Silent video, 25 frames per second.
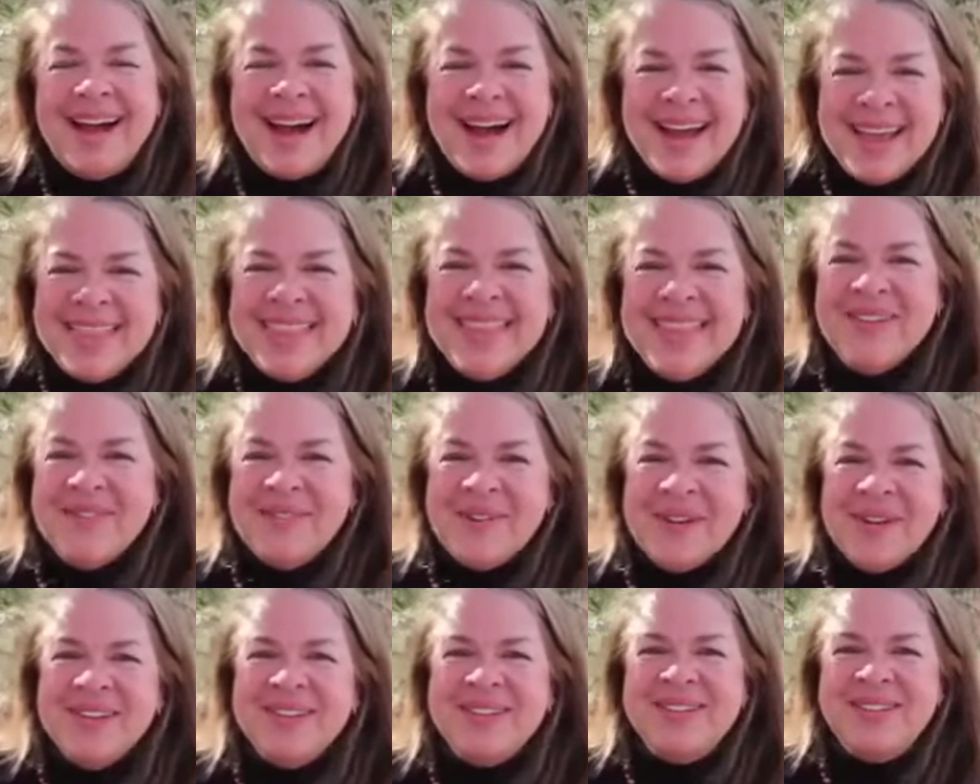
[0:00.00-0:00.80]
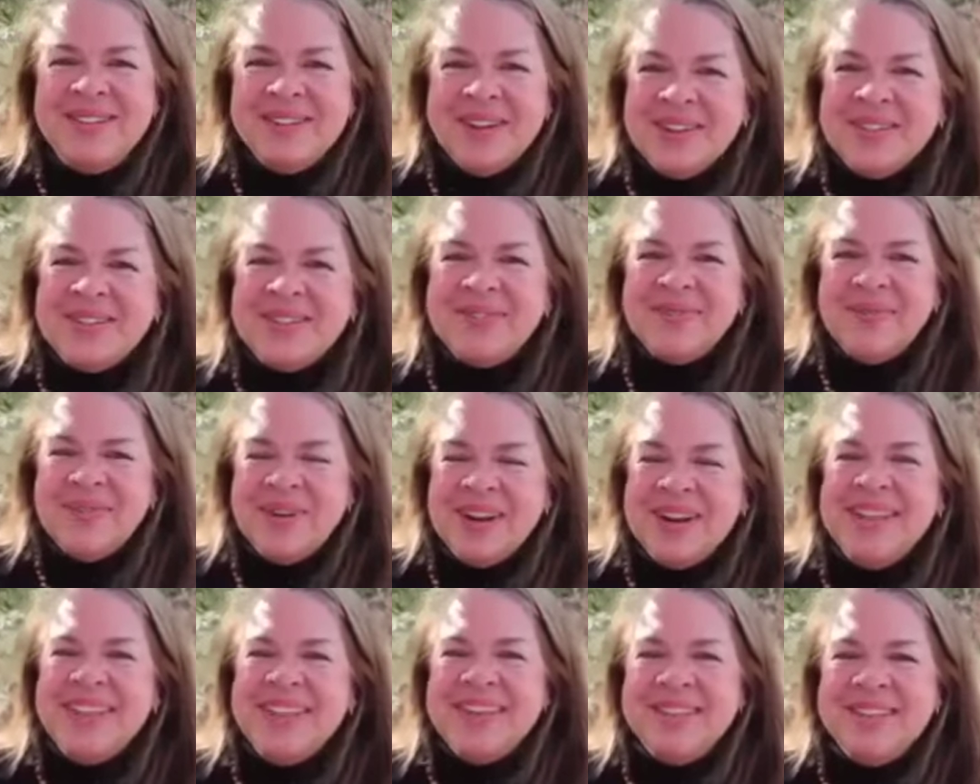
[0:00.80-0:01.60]
I think we're at just
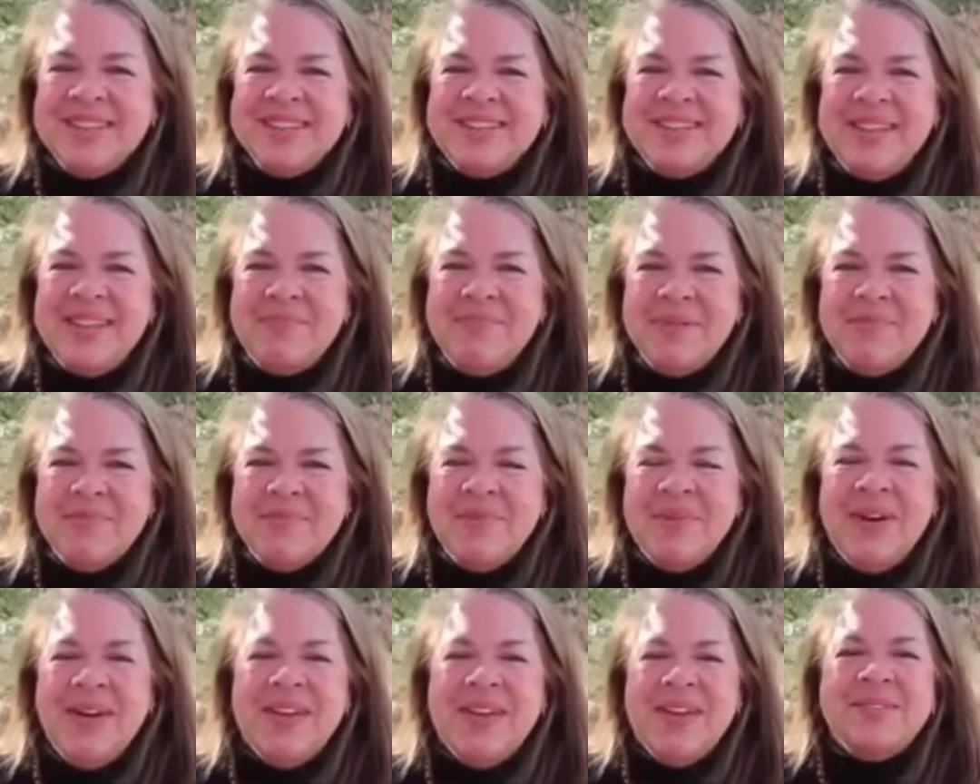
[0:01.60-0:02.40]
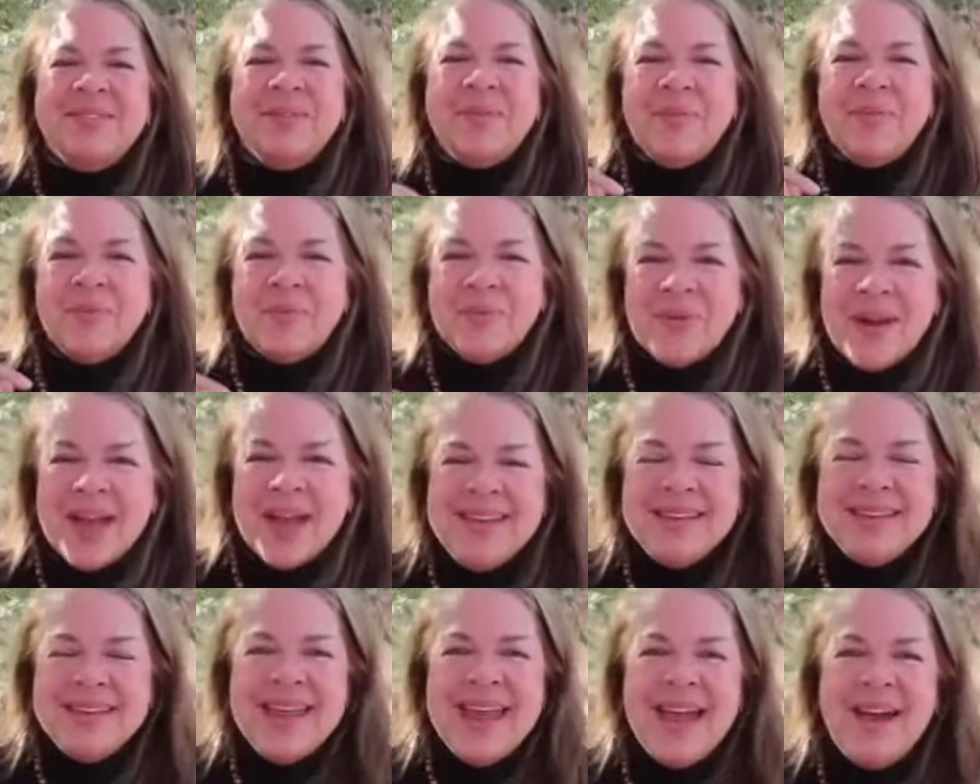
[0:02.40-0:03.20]
one of those tipping points
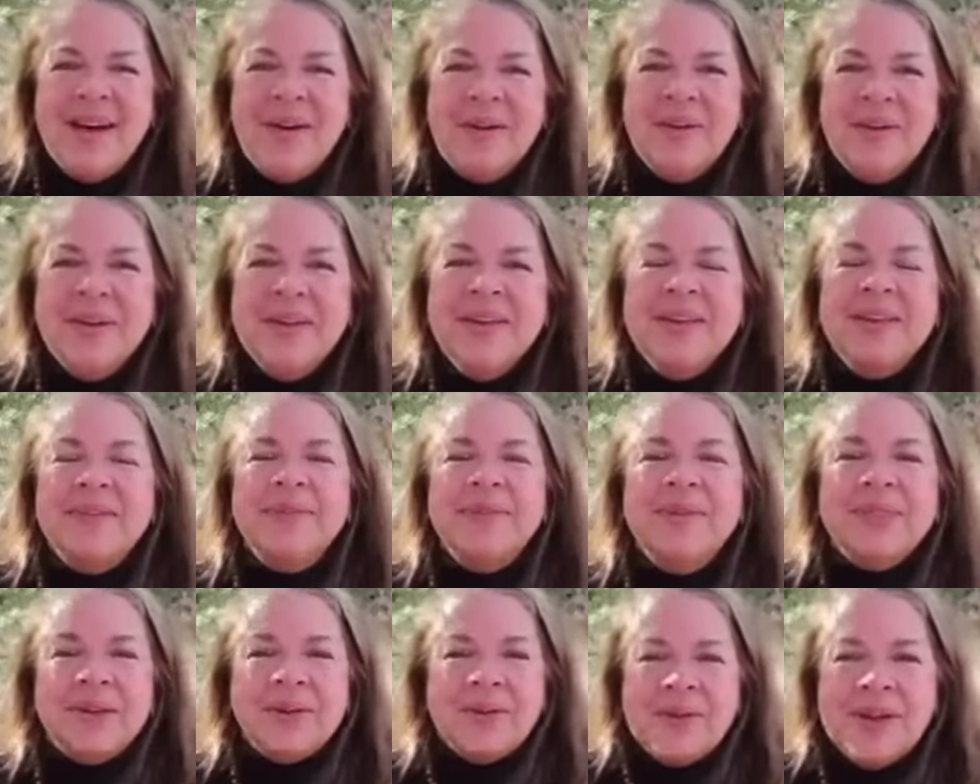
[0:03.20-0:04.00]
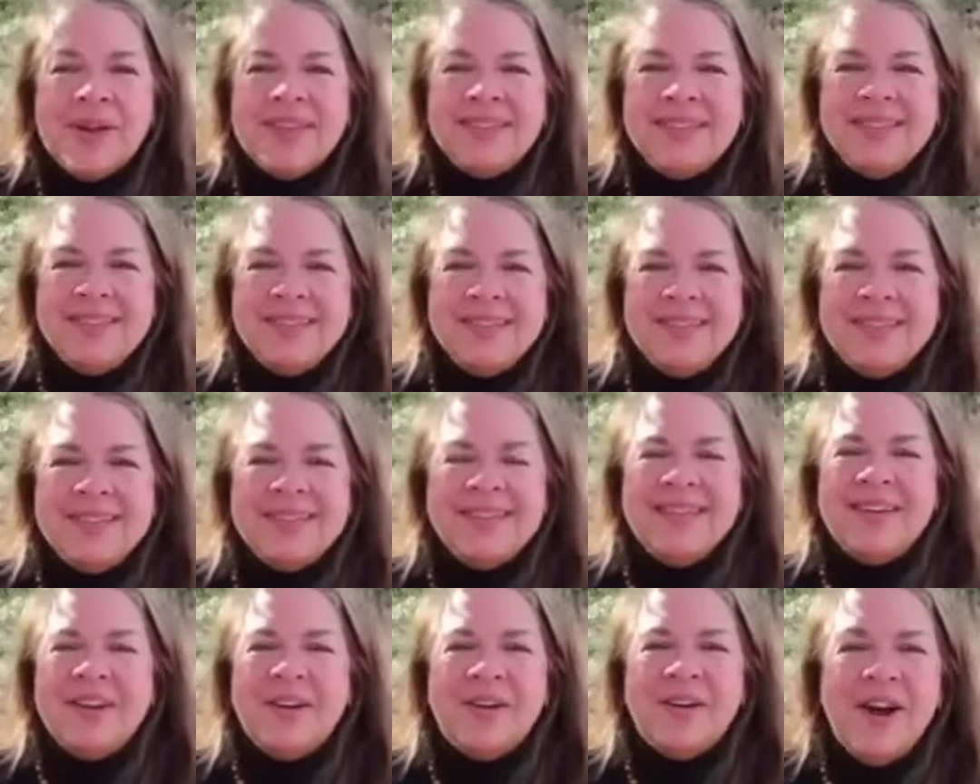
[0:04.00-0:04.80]
right now with the
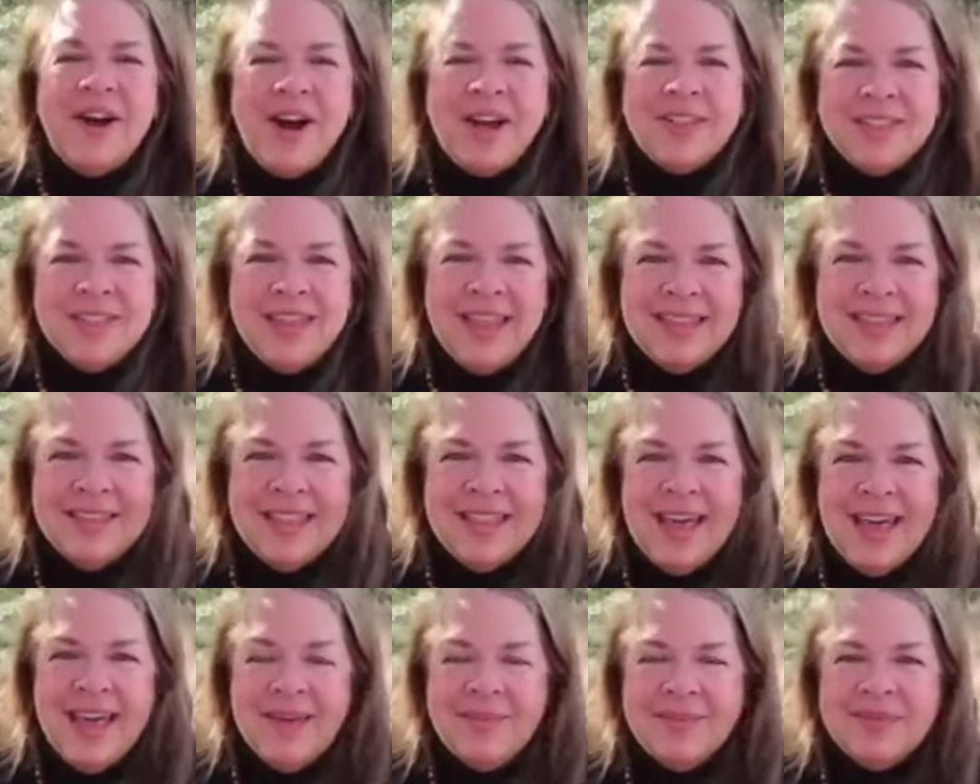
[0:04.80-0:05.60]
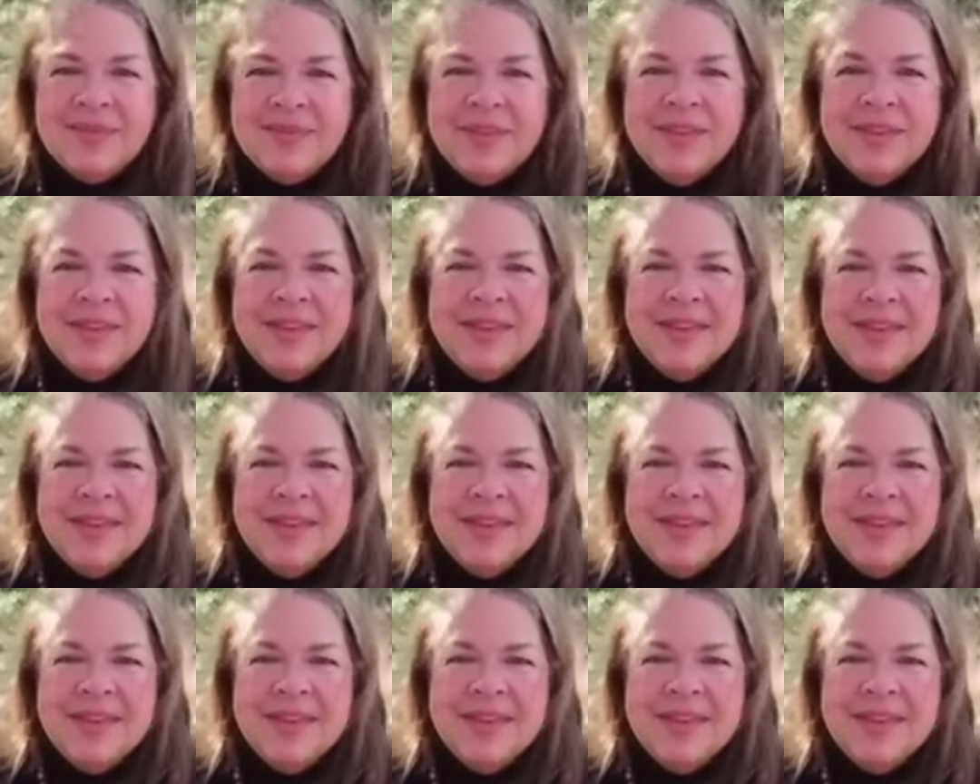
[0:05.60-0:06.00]
craziness in our online lives.